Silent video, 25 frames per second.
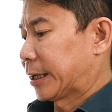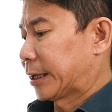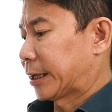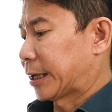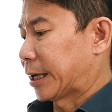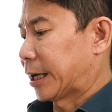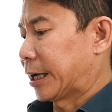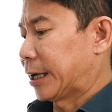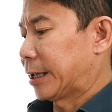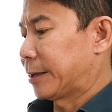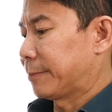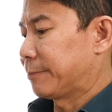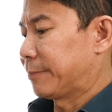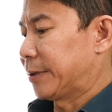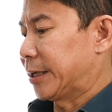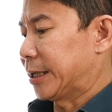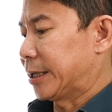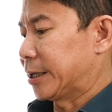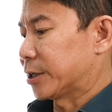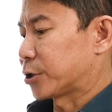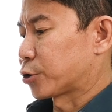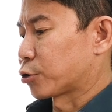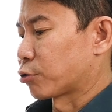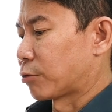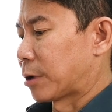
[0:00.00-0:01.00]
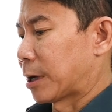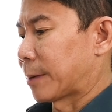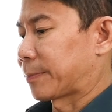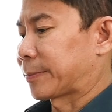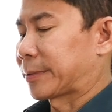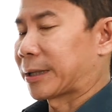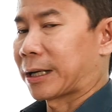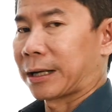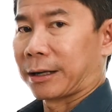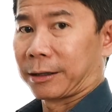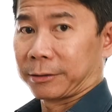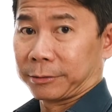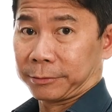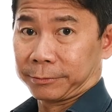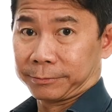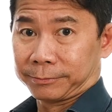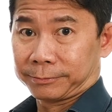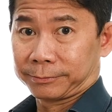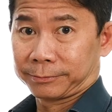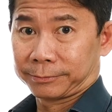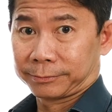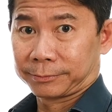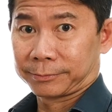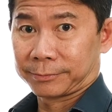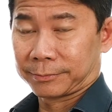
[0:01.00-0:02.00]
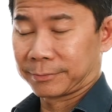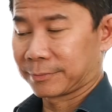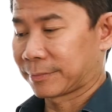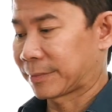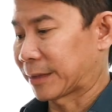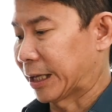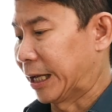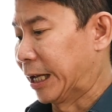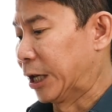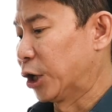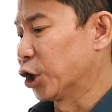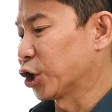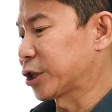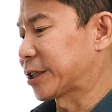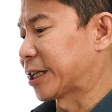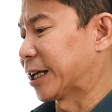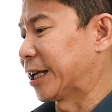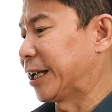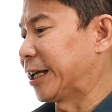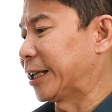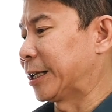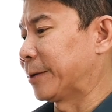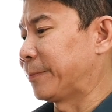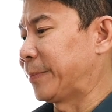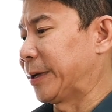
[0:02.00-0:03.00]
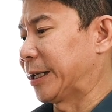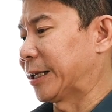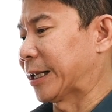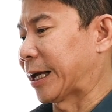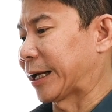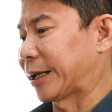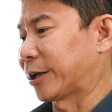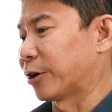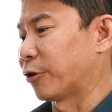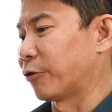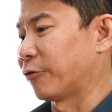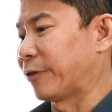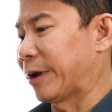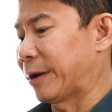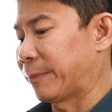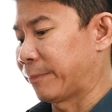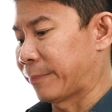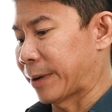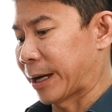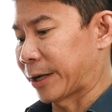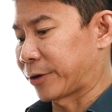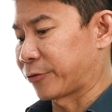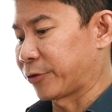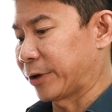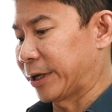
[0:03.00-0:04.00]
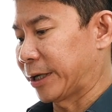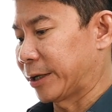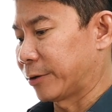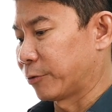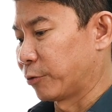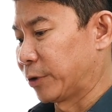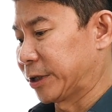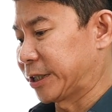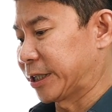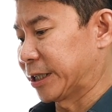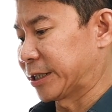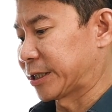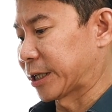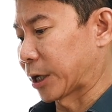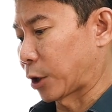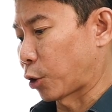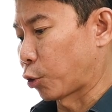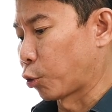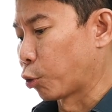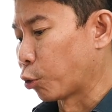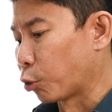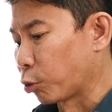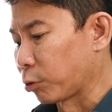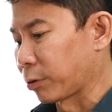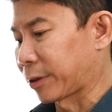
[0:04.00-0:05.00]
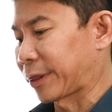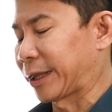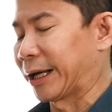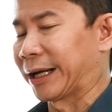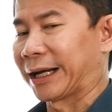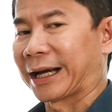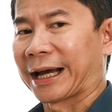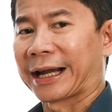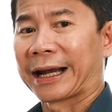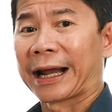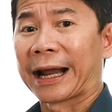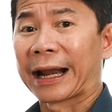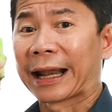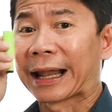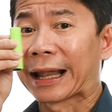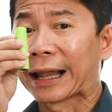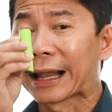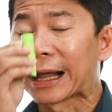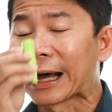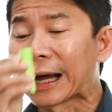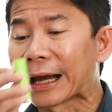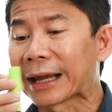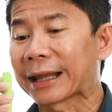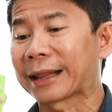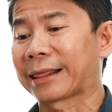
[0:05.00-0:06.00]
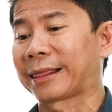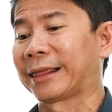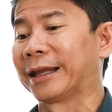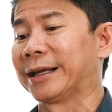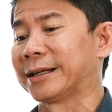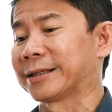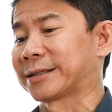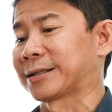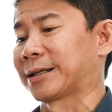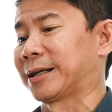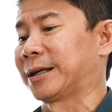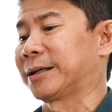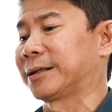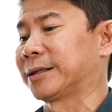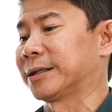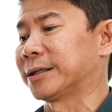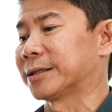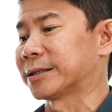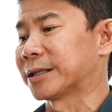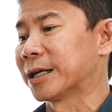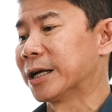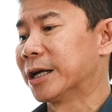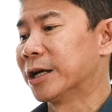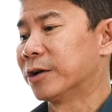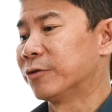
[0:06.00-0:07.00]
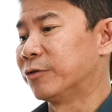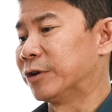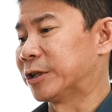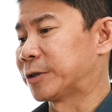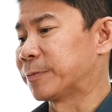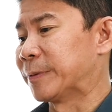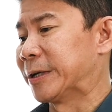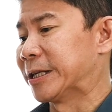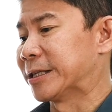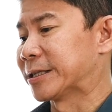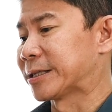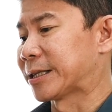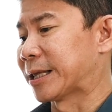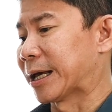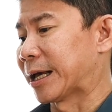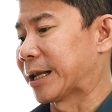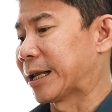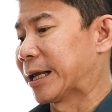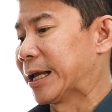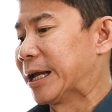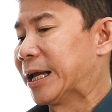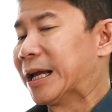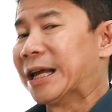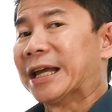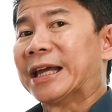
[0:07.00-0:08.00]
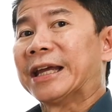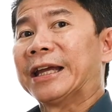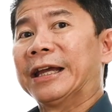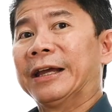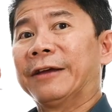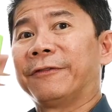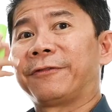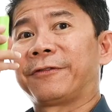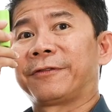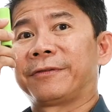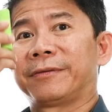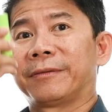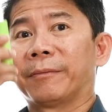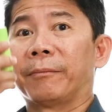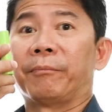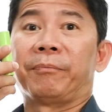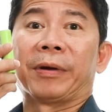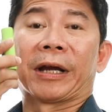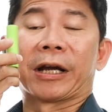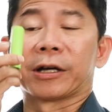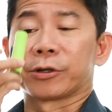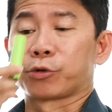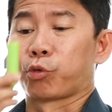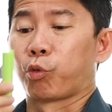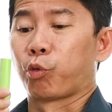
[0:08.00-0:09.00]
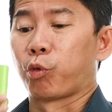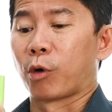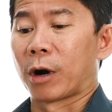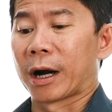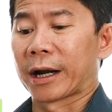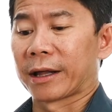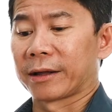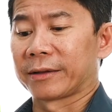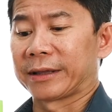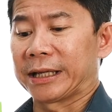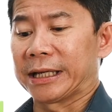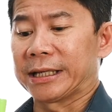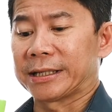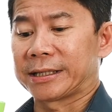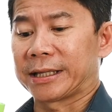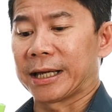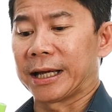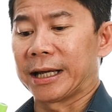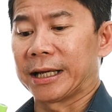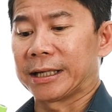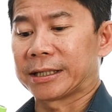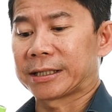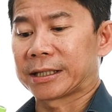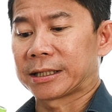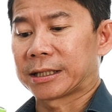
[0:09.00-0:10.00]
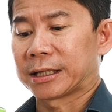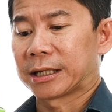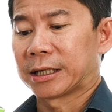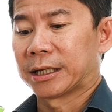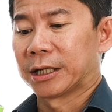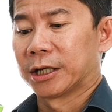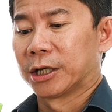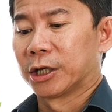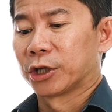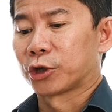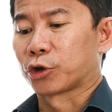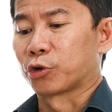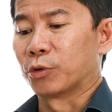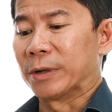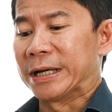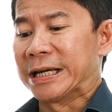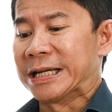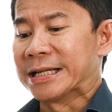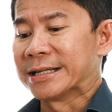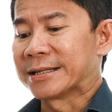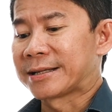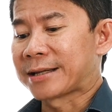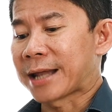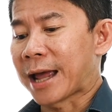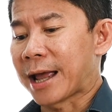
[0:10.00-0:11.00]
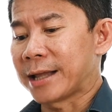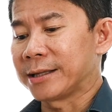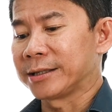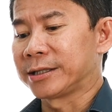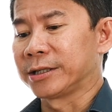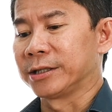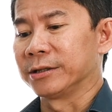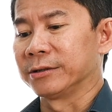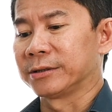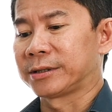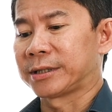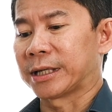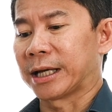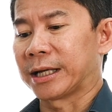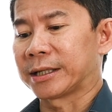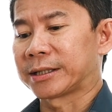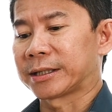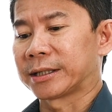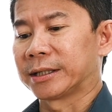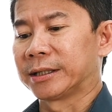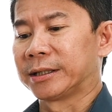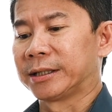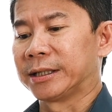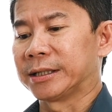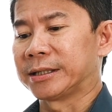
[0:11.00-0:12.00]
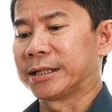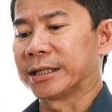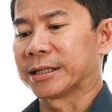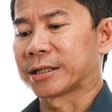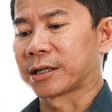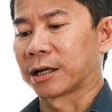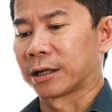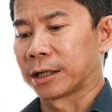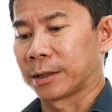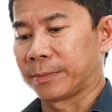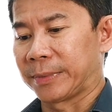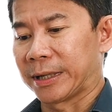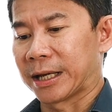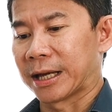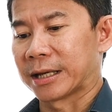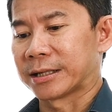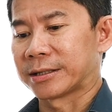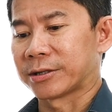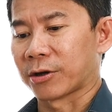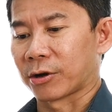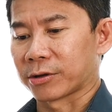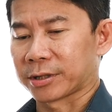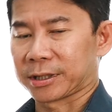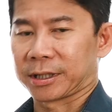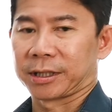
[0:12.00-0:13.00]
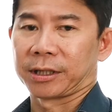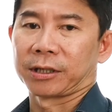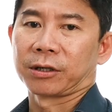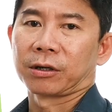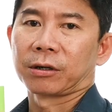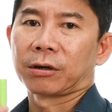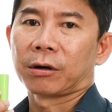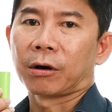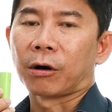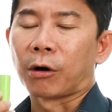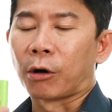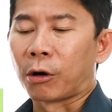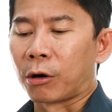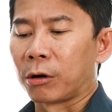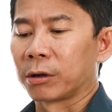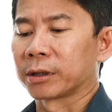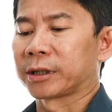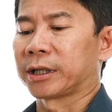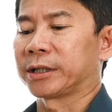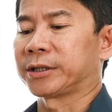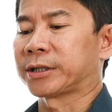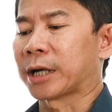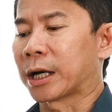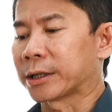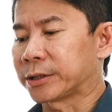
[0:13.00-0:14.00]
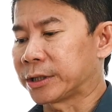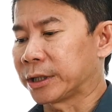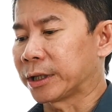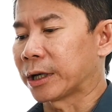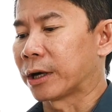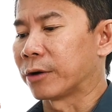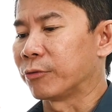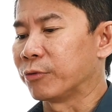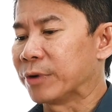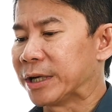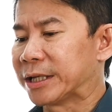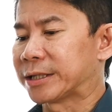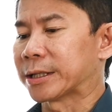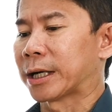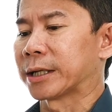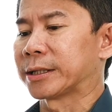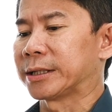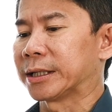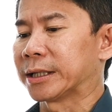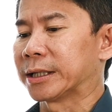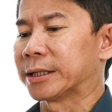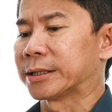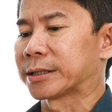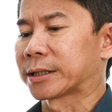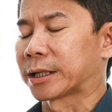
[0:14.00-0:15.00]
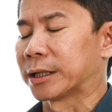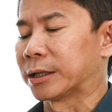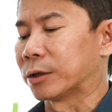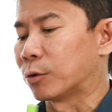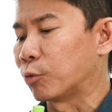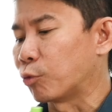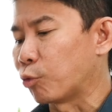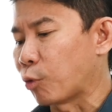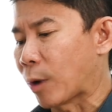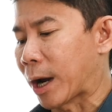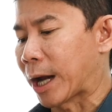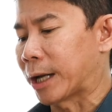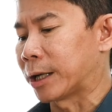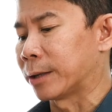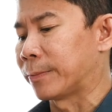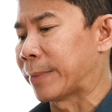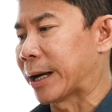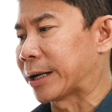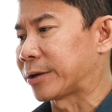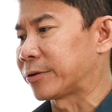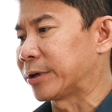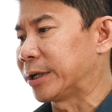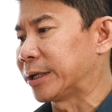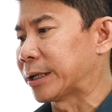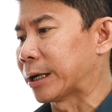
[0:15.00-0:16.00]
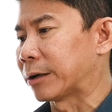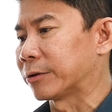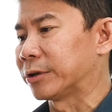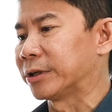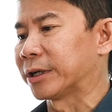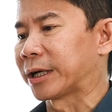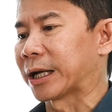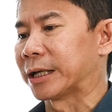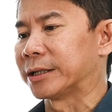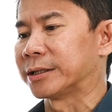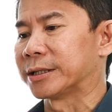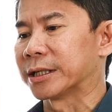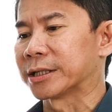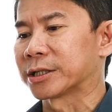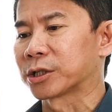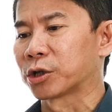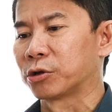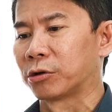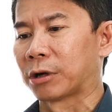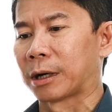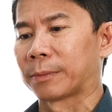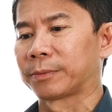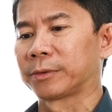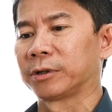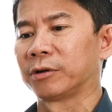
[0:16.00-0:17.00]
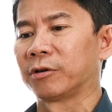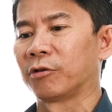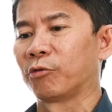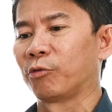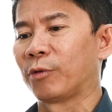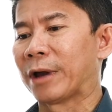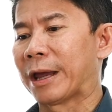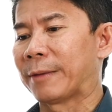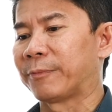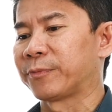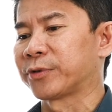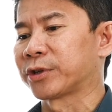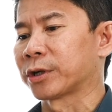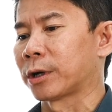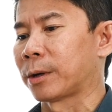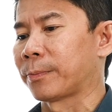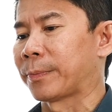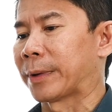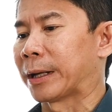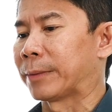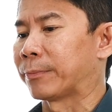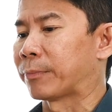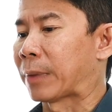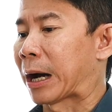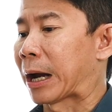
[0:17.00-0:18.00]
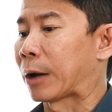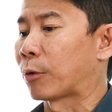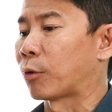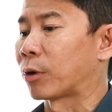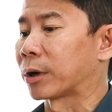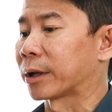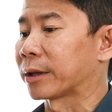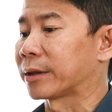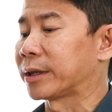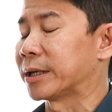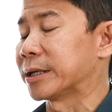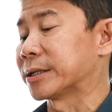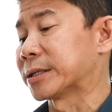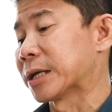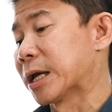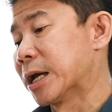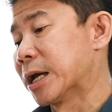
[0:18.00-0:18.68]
can be swapped out. It looks a little bit like your vape battery, which is a cool thing. And I like things like this, which means that because one of these days, through intense usage, this is going to be exhausted. All the charging and recharging is going to wear the battery down. You can just go up to a vape shop and buy one of these.